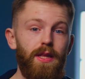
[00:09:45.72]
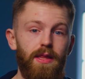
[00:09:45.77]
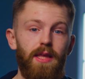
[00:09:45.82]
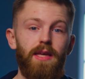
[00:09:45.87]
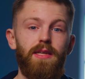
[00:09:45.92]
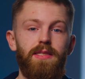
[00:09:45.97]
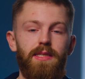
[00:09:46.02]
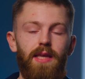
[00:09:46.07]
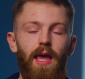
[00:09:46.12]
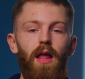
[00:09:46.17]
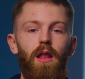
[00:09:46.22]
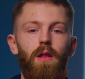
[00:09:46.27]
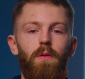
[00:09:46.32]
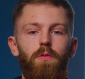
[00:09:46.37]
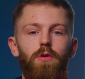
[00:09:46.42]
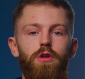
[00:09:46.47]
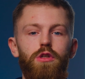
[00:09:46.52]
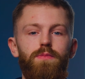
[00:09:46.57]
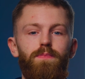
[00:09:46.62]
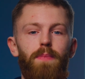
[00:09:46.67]
this skill
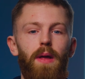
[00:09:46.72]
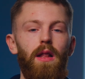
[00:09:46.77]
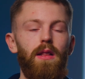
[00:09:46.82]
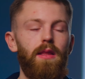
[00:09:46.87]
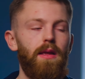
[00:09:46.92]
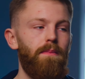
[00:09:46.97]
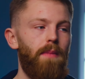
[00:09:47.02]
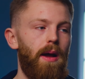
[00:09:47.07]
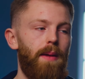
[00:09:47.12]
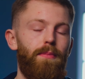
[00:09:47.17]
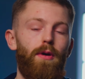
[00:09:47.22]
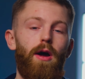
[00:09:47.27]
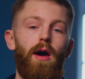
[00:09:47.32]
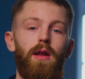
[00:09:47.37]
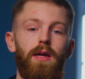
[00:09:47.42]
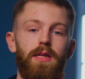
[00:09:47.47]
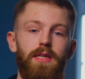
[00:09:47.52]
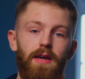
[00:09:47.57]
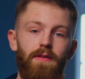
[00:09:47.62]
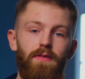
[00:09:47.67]
was building my
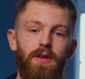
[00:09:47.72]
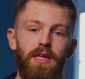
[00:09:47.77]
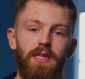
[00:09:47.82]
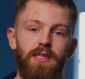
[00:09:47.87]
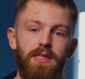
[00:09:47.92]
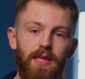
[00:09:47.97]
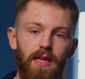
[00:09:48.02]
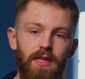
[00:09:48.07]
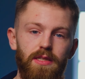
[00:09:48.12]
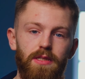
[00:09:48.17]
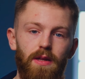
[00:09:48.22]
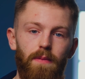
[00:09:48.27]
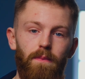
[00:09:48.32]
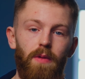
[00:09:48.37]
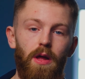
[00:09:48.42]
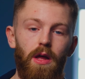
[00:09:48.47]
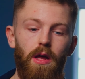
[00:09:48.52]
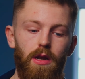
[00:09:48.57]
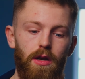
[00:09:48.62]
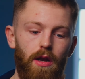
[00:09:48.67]
productivity system.
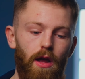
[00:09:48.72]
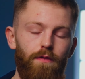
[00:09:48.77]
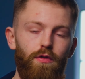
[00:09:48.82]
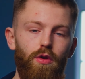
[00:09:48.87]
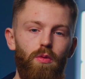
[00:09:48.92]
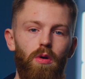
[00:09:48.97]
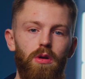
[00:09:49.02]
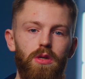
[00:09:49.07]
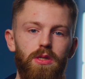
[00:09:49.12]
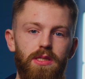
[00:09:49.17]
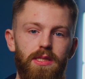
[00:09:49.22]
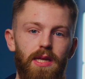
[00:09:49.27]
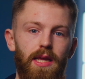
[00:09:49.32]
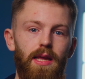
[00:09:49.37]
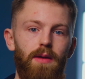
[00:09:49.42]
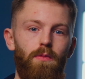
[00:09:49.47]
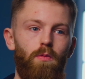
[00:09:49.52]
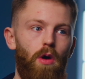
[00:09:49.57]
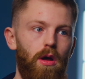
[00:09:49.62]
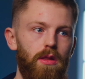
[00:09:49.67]
Now, if you want to
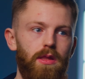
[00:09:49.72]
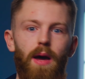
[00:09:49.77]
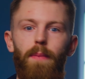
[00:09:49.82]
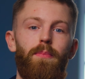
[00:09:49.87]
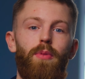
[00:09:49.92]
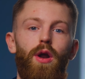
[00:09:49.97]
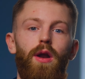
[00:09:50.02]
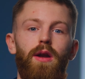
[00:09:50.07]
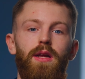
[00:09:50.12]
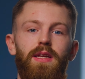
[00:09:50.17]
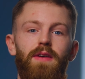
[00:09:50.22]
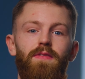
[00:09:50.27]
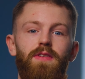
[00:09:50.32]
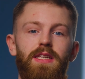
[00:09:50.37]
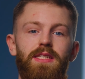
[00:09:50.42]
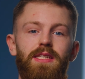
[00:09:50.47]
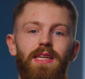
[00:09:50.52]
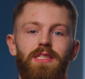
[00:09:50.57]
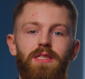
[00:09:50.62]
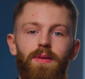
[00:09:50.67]
see what that productivity
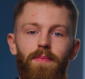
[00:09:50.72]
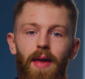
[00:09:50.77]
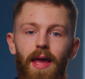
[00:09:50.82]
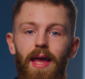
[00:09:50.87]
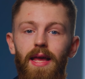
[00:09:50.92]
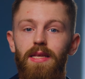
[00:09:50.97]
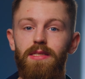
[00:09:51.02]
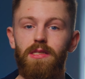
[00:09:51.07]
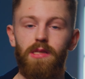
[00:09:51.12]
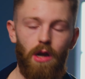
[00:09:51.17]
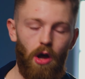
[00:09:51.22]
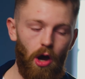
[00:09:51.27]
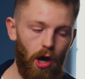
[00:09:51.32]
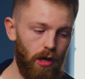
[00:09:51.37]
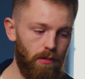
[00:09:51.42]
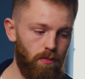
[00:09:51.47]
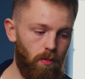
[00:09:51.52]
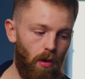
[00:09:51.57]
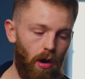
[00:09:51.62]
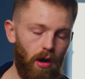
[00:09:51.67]
system is and how
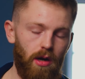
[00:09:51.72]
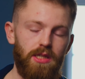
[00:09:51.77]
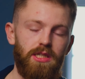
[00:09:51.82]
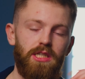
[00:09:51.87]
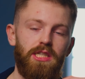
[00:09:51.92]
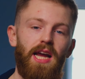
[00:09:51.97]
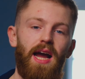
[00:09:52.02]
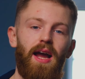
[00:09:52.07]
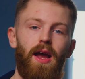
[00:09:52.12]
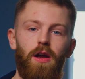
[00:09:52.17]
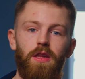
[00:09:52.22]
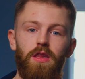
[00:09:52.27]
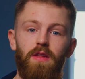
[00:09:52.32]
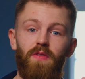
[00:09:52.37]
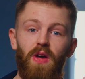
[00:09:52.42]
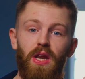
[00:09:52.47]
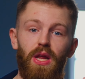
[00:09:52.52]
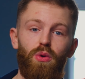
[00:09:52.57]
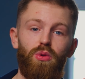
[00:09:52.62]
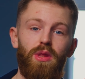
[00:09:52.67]
it works, check out the
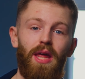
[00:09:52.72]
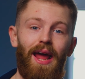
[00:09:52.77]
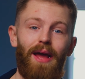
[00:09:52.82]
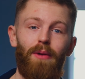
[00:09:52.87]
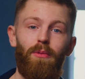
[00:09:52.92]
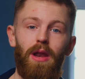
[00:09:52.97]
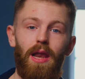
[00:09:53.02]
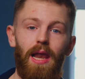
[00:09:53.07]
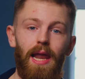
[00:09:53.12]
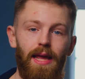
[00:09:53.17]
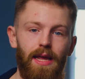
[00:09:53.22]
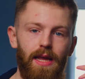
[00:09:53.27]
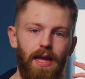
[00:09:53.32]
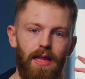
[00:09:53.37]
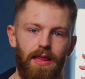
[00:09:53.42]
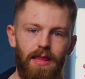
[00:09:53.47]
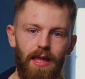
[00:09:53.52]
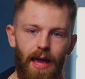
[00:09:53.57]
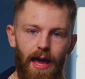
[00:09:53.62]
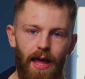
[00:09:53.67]
video that I will link
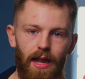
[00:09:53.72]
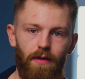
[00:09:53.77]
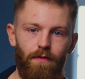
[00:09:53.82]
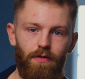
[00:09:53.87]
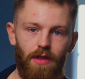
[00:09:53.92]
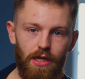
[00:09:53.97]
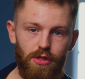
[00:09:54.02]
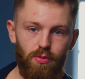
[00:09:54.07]
at the end of this